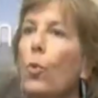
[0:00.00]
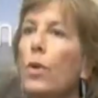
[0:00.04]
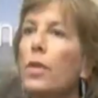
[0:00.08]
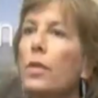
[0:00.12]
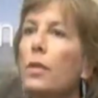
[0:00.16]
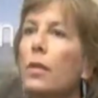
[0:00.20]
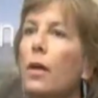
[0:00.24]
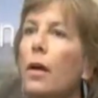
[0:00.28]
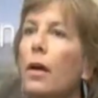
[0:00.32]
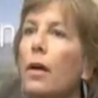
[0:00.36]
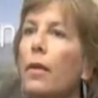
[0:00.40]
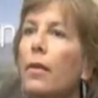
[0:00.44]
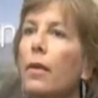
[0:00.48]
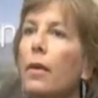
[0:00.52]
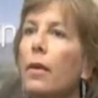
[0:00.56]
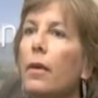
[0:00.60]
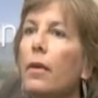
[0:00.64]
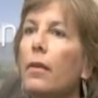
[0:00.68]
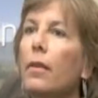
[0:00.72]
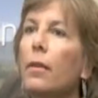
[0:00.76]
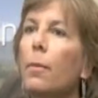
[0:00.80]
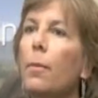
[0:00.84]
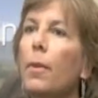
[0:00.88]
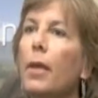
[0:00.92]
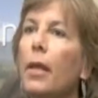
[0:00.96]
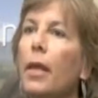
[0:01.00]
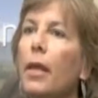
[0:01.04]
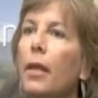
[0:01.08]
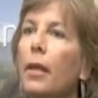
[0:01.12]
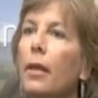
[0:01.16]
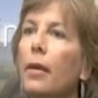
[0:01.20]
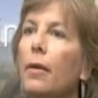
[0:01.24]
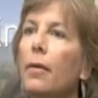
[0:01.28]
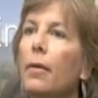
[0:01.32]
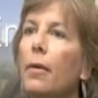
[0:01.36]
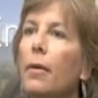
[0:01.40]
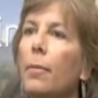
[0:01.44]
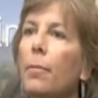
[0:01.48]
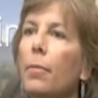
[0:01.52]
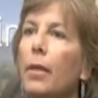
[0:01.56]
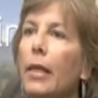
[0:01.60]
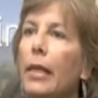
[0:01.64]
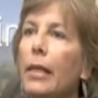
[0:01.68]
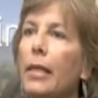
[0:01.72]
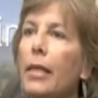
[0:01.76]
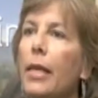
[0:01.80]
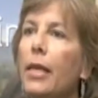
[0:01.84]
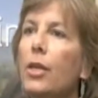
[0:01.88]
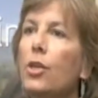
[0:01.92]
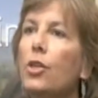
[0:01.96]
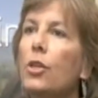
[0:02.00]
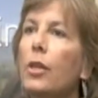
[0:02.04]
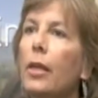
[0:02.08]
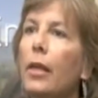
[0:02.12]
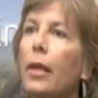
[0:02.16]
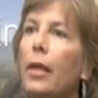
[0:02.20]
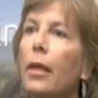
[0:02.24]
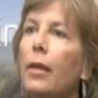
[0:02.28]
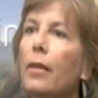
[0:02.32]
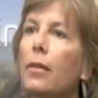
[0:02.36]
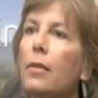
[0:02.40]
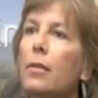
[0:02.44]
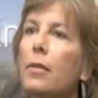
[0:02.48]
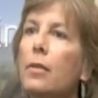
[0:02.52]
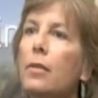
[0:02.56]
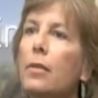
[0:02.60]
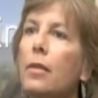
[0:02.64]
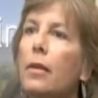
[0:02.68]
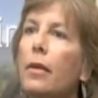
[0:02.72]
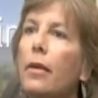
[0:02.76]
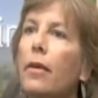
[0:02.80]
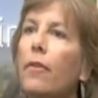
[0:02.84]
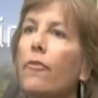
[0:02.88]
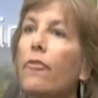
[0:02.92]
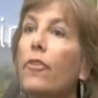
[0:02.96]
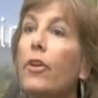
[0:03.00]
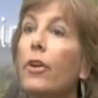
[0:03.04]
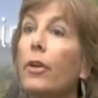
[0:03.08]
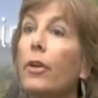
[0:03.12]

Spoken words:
We saw the banana plantation. Again, this is a